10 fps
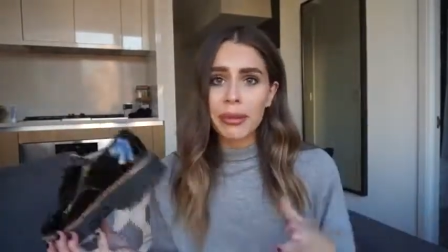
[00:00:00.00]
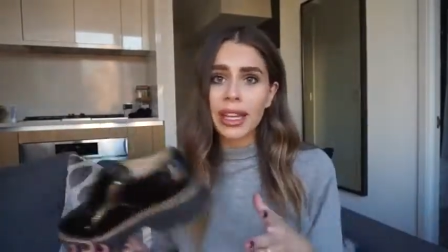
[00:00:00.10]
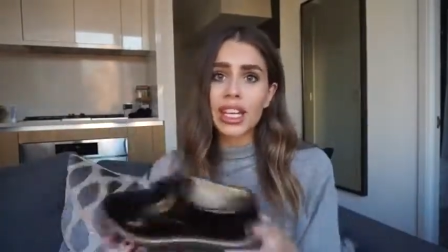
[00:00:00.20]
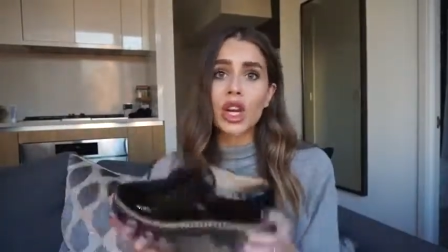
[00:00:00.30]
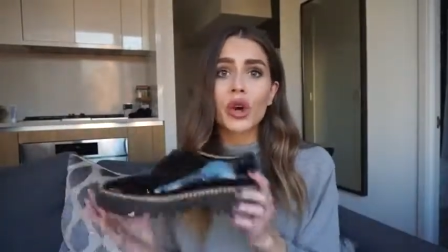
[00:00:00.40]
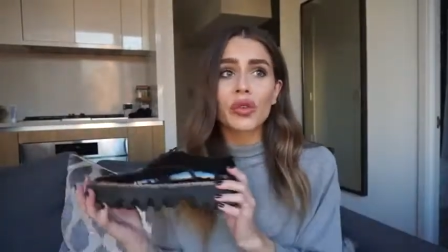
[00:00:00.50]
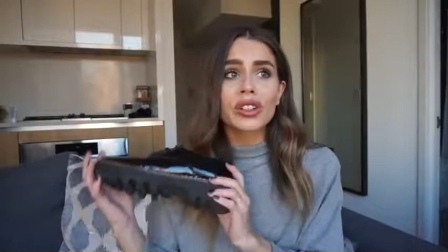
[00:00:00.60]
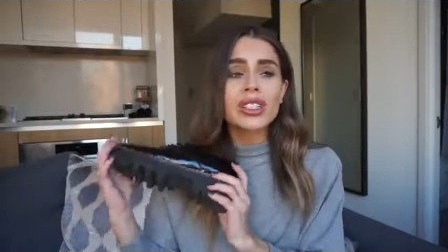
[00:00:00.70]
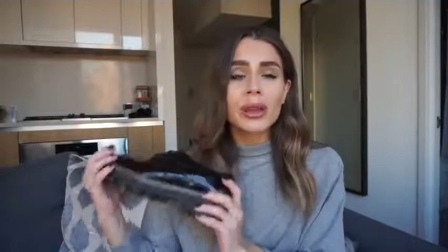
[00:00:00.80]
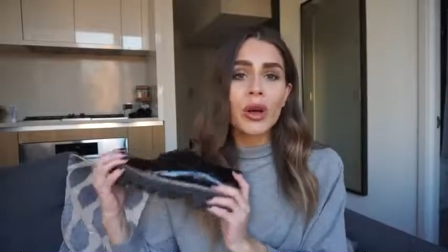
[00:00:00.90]
Like go
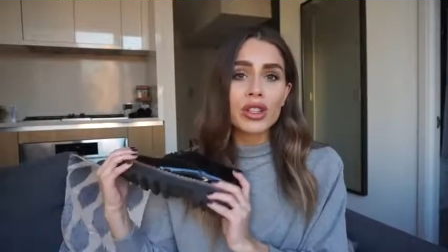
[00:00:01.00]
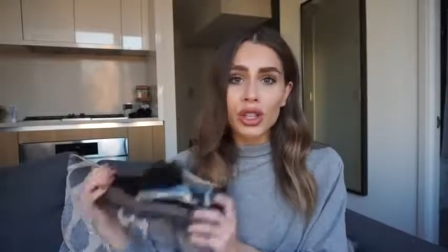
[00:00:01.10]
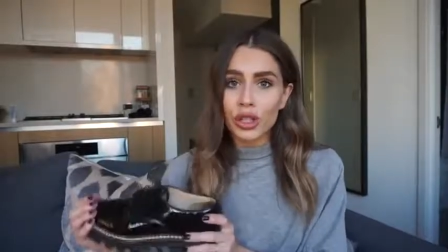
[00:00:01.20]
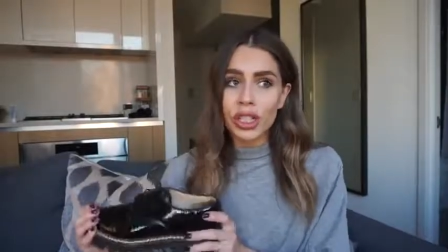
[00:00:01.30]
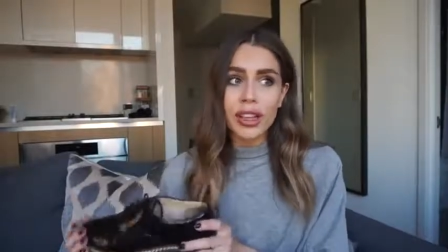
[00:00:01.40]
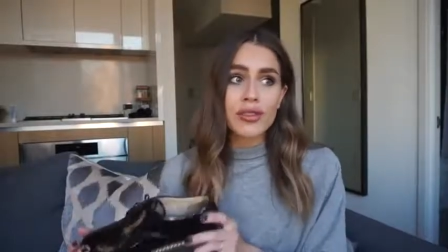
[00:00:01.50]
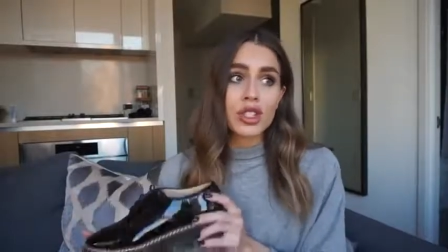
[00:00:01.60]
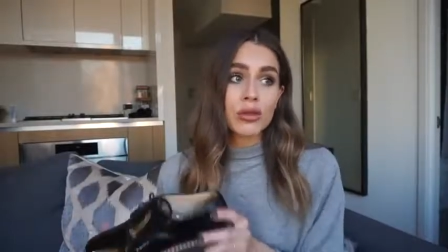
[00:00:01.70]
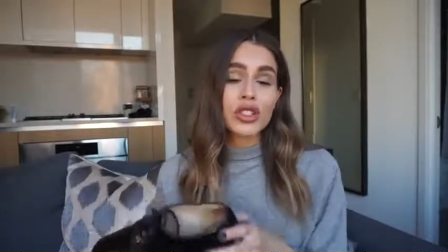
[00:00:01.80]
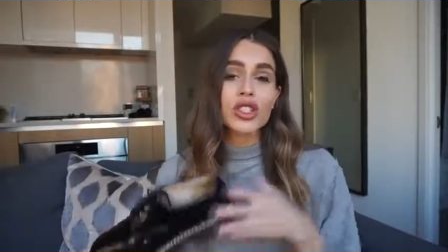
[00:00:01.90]
for some alternatives.
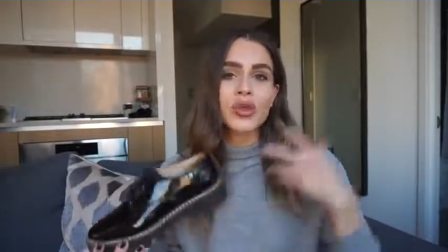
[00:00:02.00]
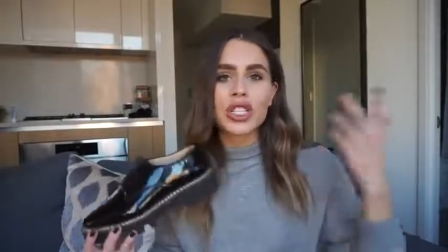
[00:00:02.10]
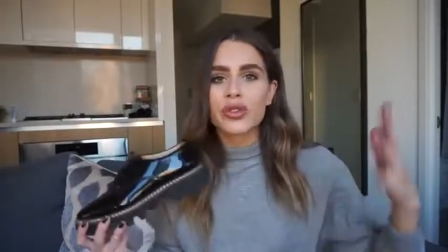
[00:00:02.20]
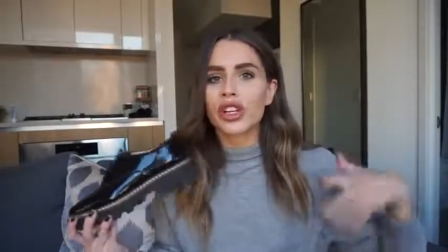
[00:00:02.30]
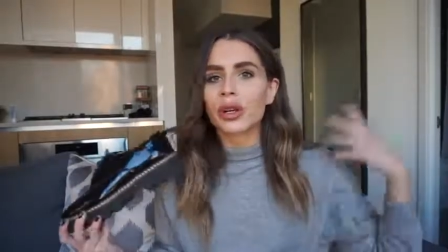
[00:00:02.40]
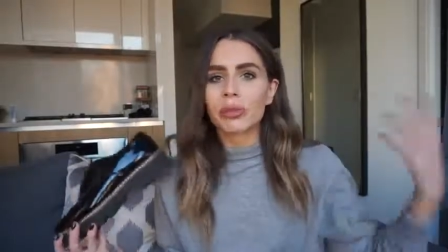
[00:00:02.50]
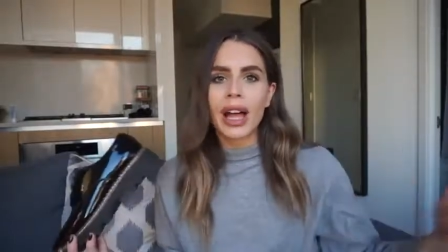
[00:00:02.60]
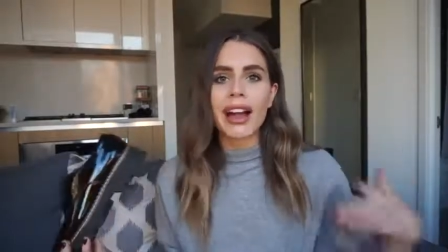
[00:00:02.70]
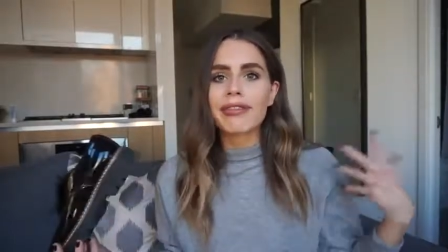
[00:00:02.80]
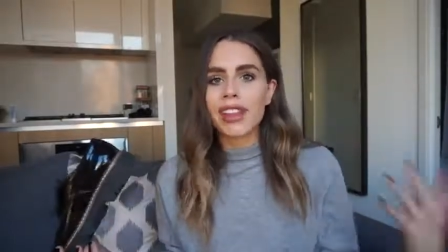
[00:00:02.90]
Don't just reach for your
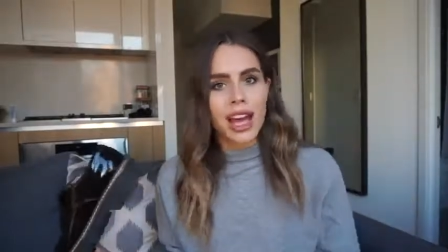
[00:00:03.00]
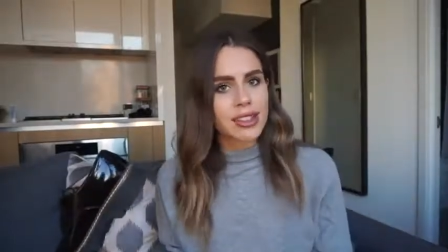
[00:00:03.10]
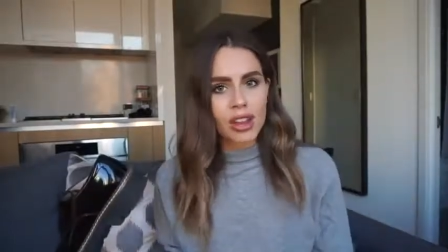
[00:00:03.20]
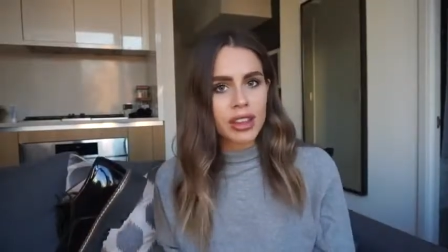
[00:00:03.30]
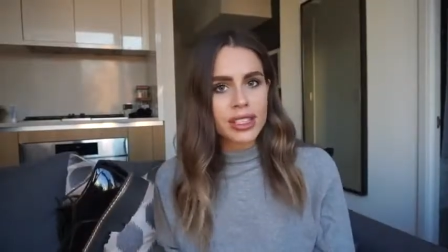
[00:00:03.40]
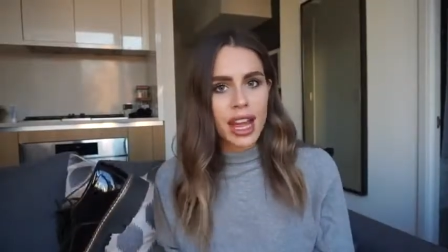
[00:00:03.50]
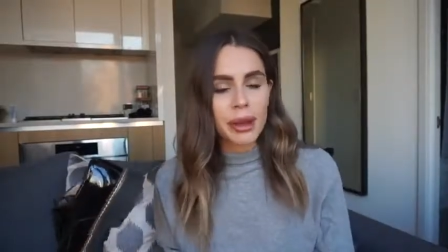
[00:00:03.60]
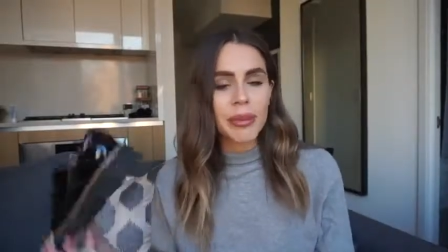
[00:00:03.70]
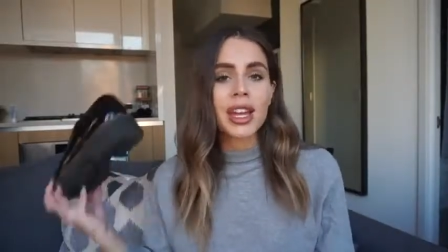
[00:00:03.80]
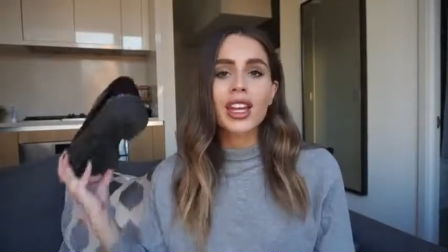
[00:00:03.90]
black flats all the
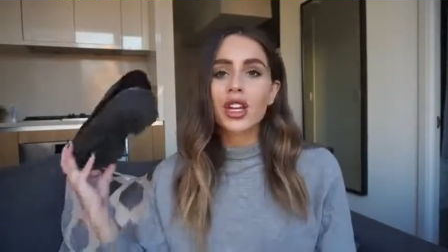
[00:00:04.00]
time.